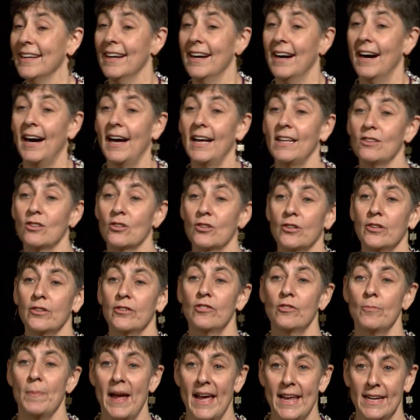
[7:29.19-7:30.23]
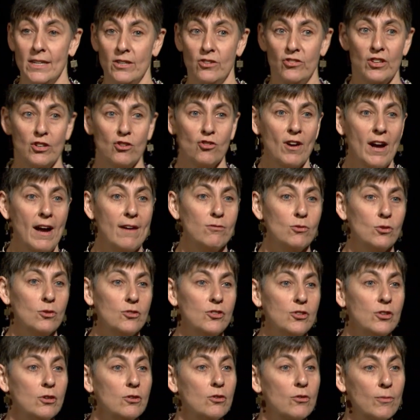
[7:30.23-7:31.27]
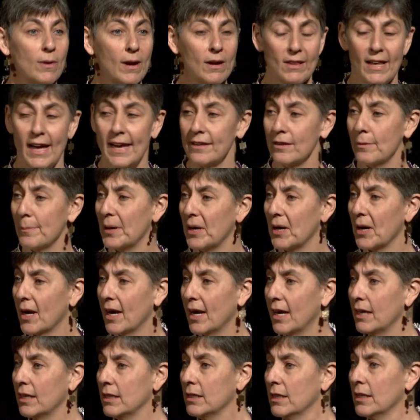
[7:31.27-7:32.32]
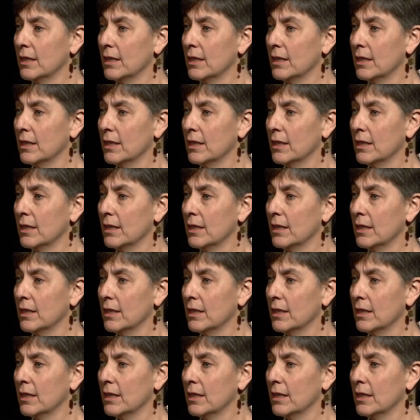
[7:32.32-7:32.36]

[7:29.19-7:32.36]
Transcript: I learned Spanish. I traveled throughout Latin America.